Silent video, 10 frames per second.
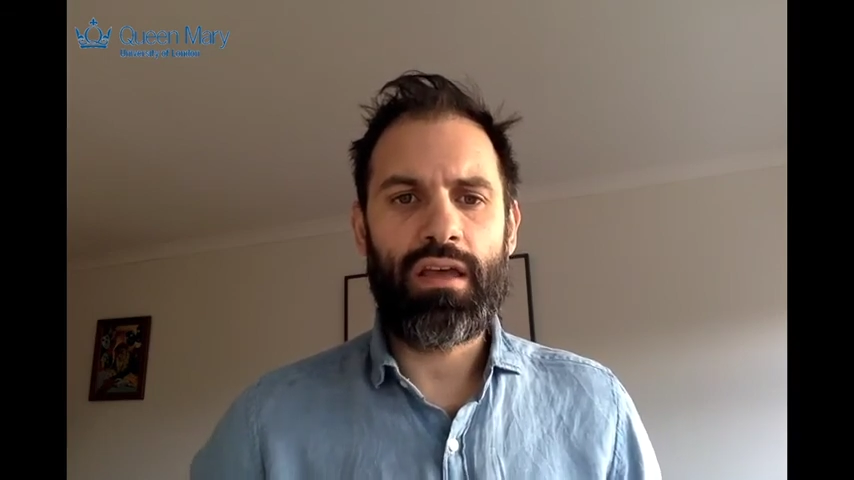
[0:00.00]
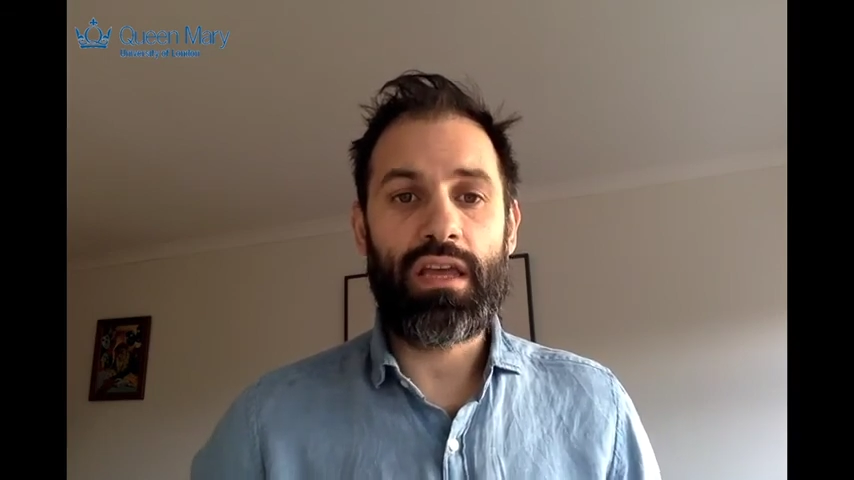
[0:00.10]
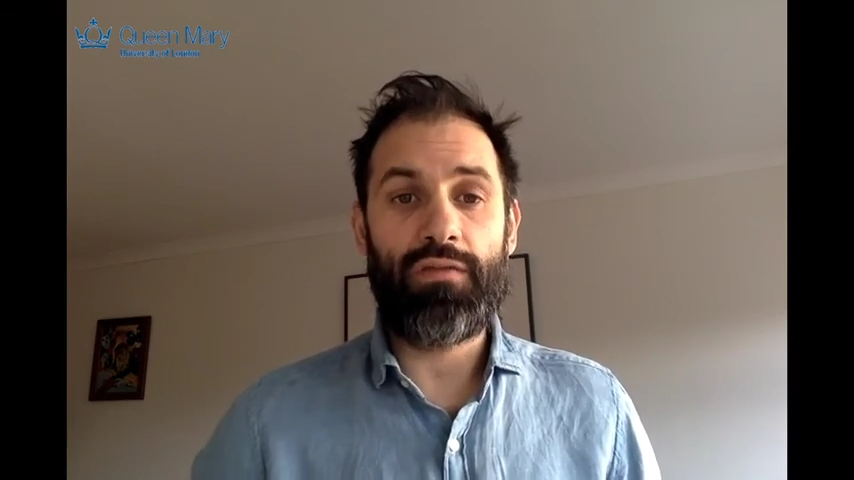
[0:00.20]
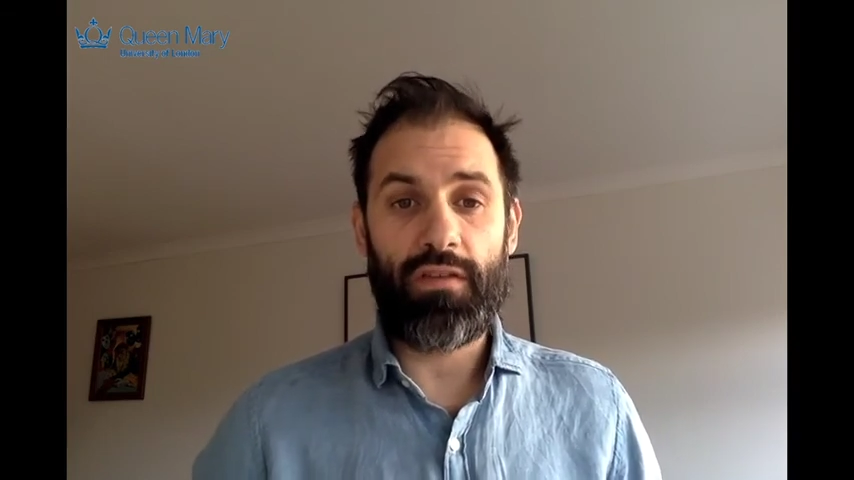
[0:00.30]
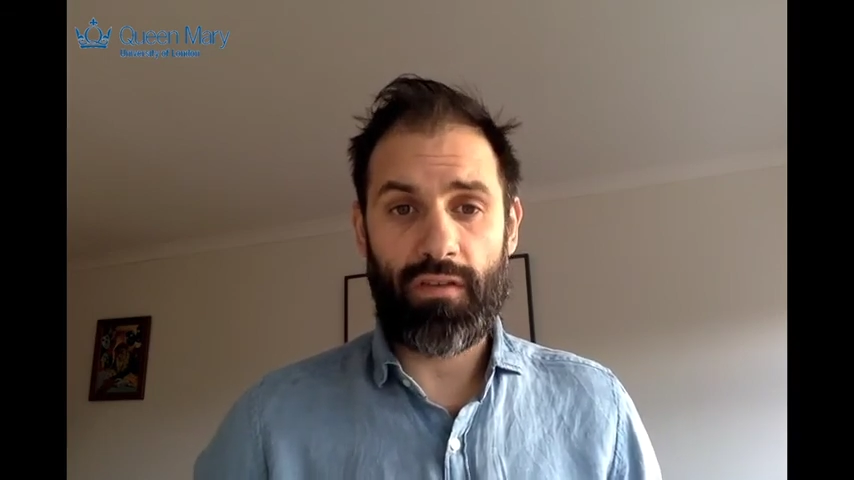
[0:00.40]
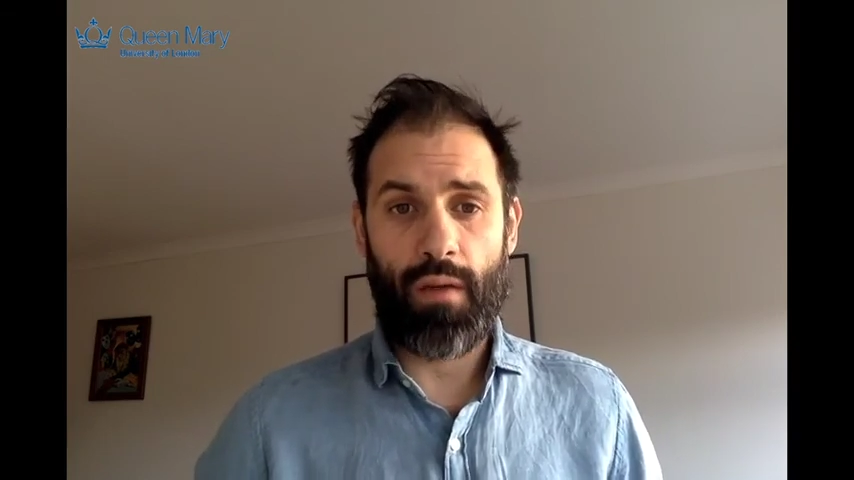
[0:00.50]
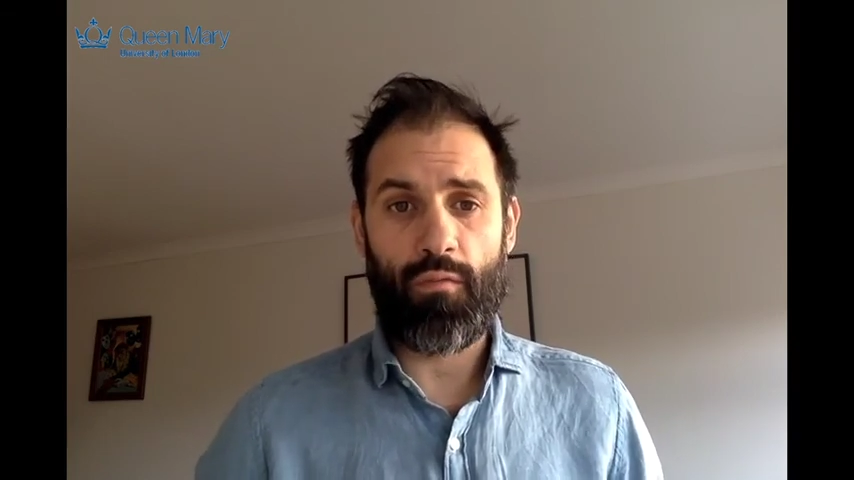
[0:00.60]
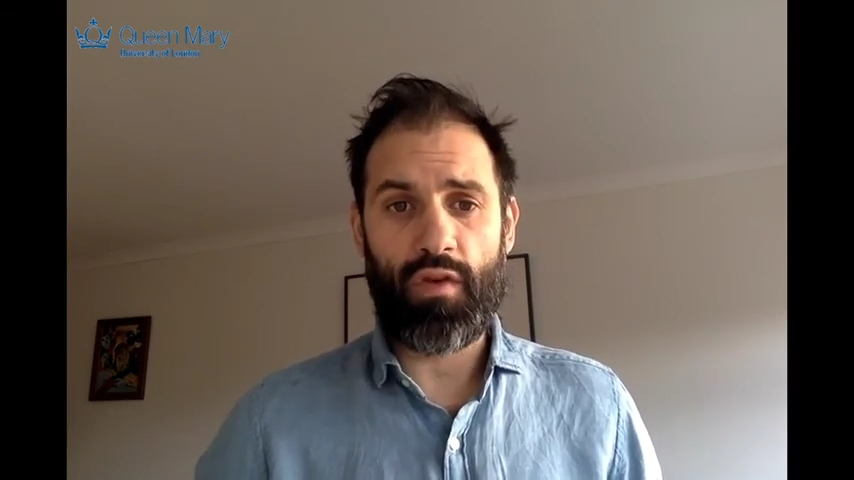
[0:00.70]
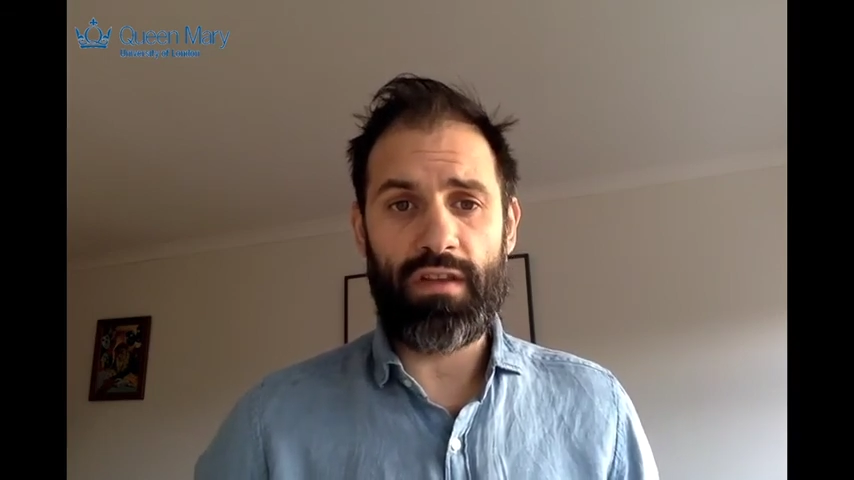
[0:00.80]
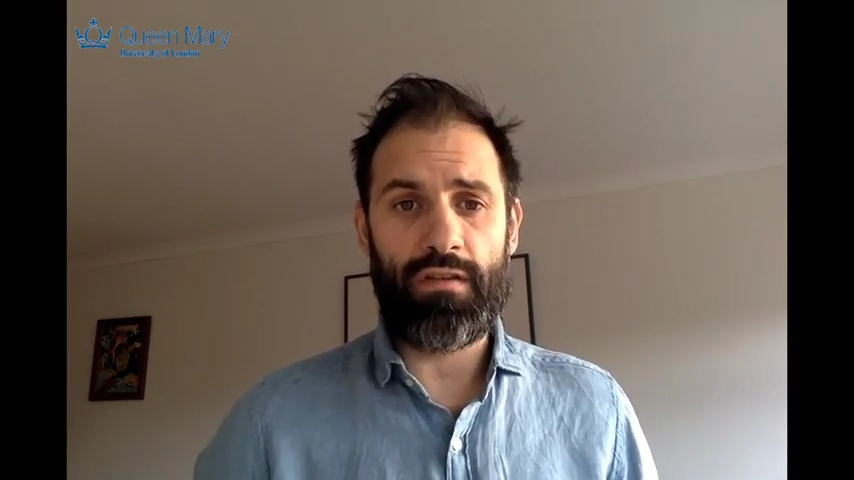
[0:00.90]
give us
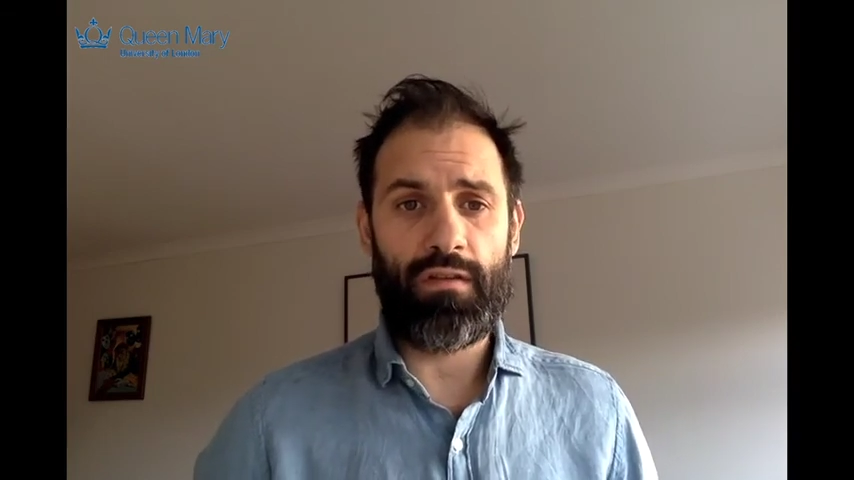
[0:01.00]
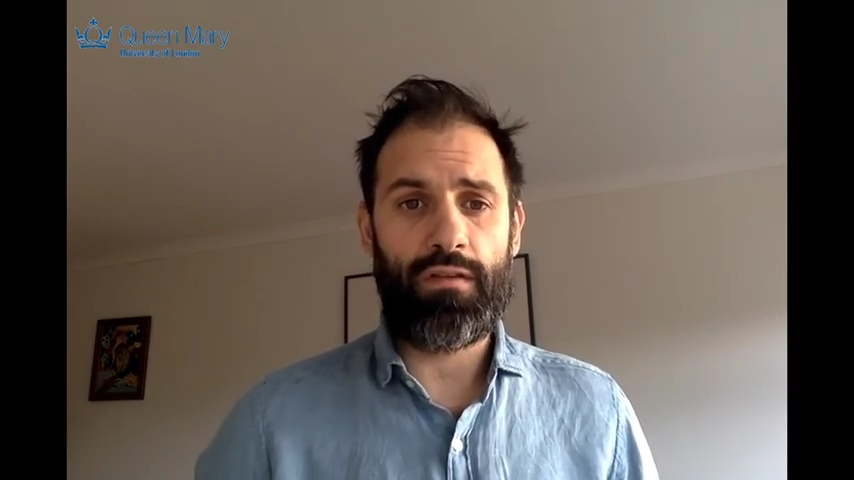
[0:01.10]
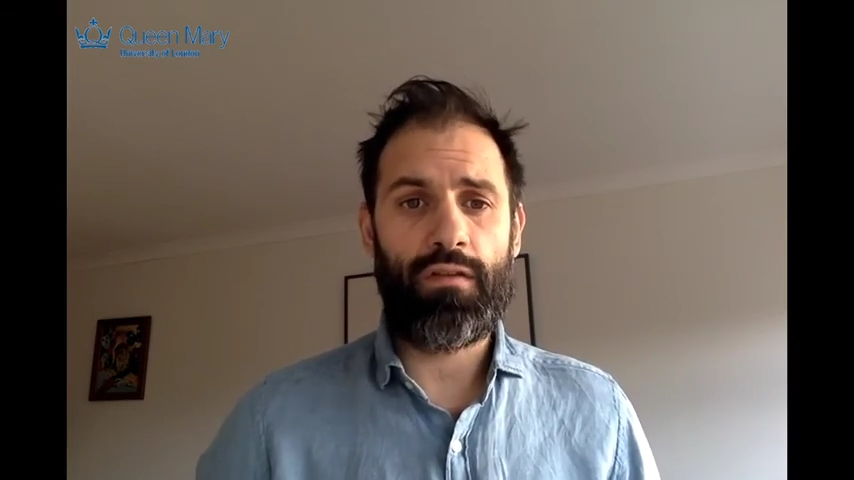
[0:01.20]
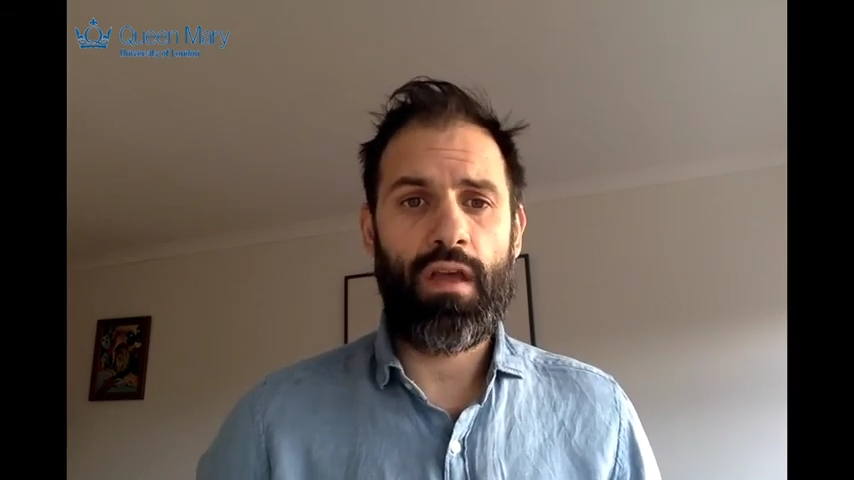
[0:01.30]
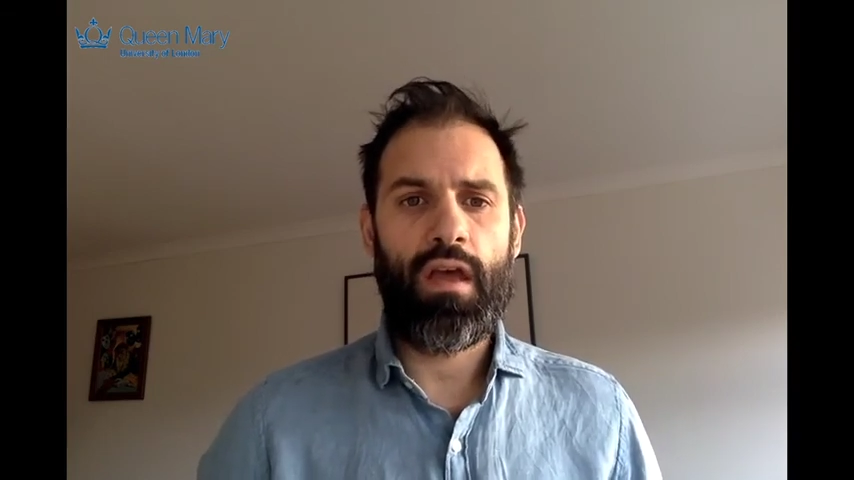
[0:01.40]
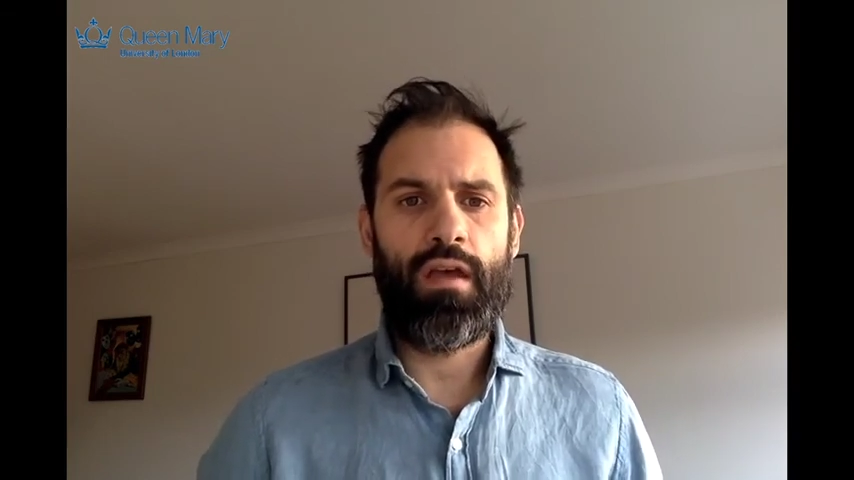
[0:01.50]
some reasons